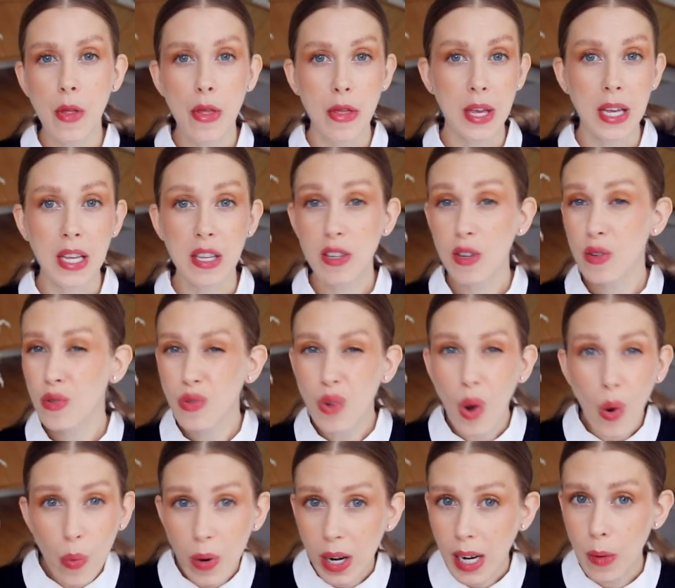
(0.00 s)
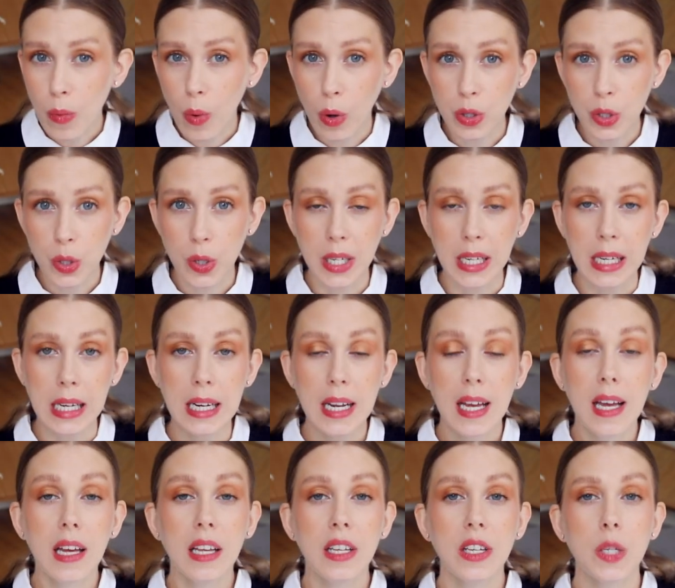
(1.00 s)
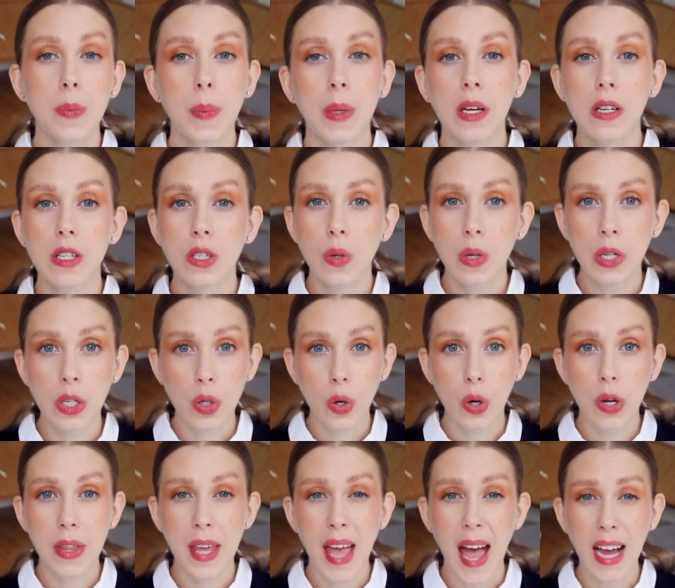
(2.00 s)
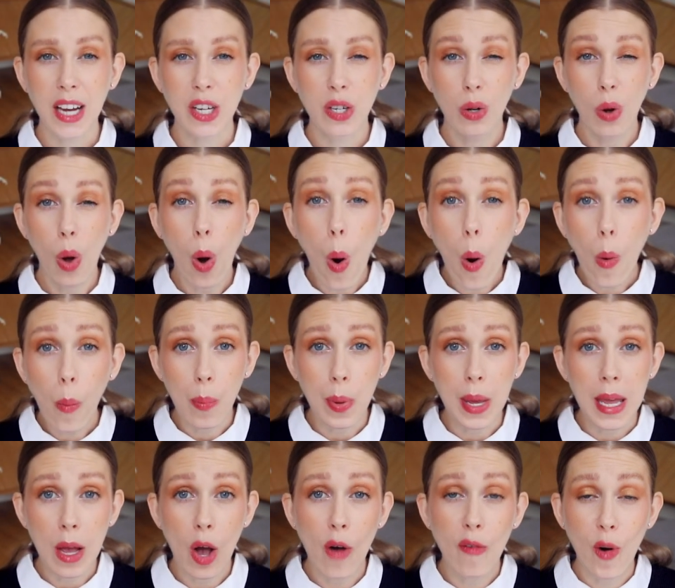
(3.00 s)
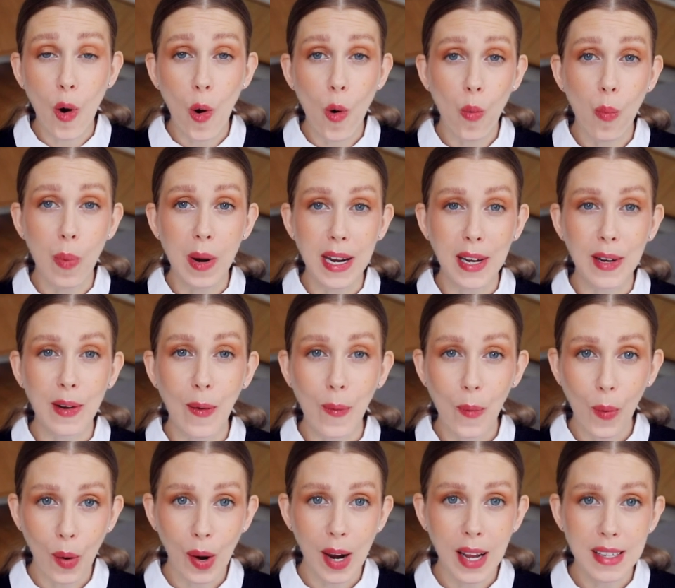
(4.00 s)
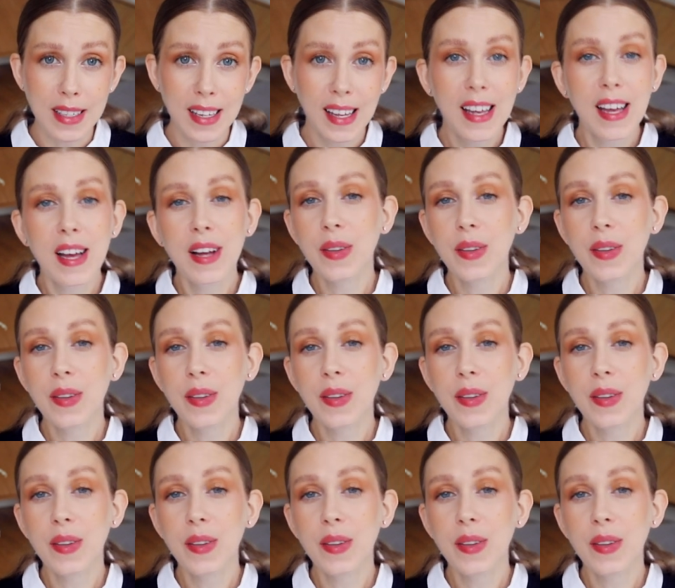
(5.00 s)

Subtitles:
on things you don't really want or need just because you enjoy the actual hobby of opening your wallet.